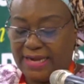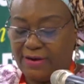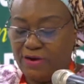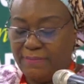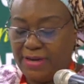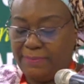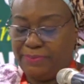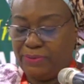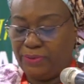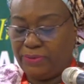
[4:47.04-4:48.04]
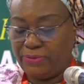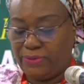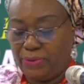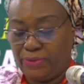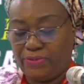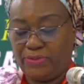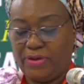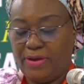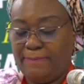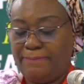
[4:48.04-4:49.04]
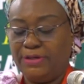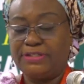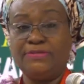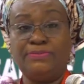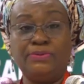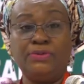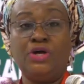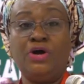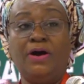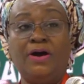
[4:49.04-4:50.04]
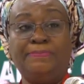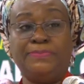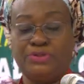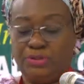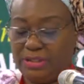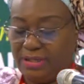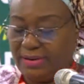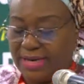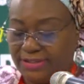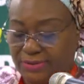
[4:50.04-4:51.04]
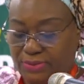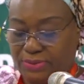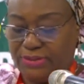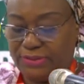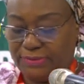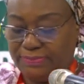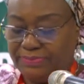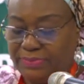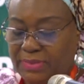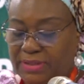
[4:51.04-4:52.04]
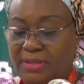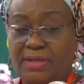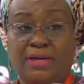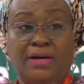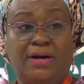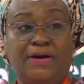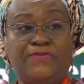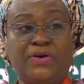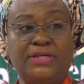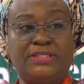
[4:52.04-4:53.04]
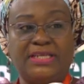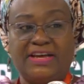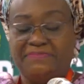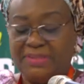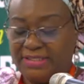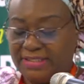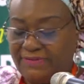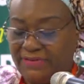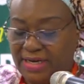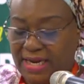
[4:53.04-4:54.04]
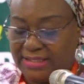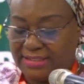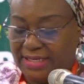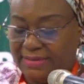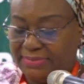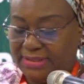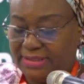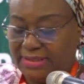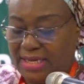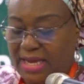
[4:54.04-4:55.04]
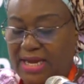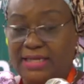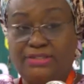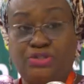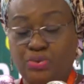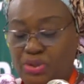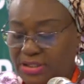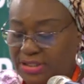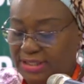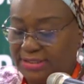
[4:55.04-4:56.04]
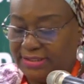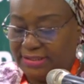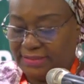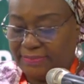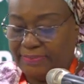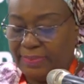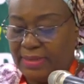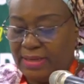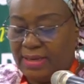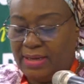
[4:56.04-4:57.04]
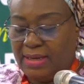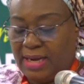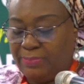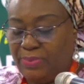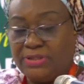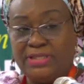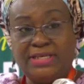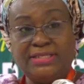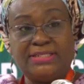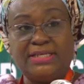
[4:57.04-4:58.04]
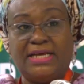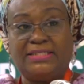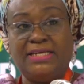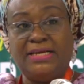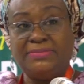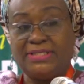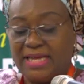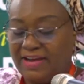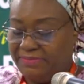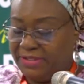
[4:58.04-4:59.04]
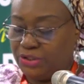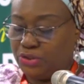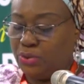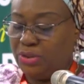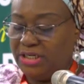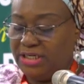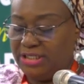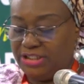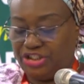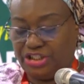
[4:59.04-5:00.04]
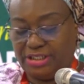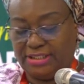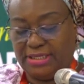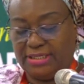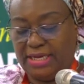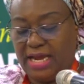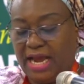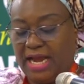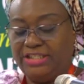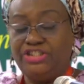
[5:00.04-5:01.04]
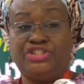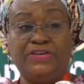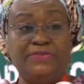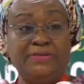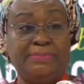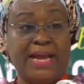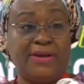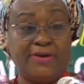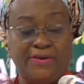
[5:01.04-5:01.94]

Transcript: economic growth possible up to the grassroots. Of course, there have been several attempts at doing this, but these attempts have been solely initiated and driven by